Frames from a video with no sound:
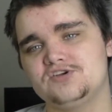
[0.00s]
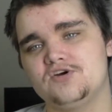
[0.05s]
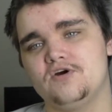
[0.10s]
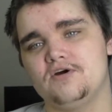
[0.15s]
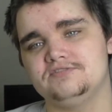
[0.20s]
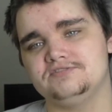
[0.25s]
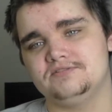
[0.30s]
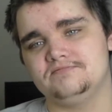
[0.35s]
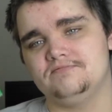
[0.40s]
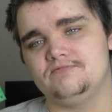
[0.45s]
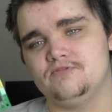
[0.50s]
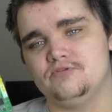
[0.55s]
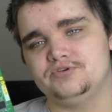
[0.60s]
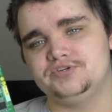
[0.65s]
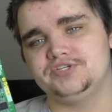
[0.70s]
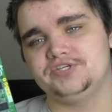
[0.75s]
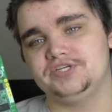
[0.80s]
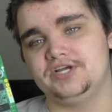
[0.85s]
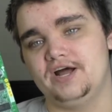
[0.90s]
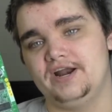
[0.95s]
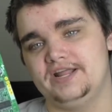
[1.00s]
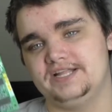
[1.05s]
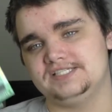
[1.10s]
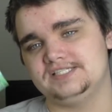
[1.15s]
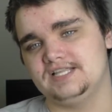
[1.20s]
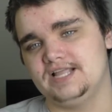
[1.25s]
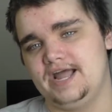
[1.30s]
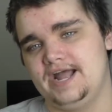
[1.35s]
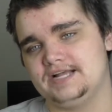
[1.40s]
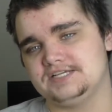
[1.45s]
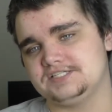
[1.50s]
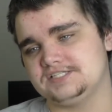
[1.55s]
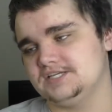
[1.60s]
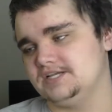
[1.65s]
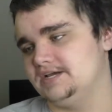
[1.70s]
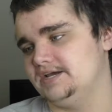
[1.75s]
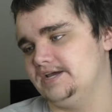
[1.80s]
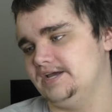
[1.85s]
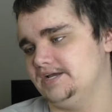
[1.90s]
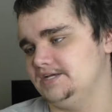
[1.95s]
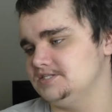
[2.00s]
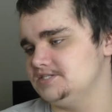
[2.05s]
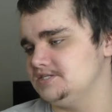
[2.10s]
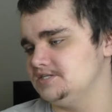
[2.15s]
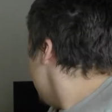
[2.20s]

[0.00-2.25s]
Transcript: card's unfortunately on its last legs.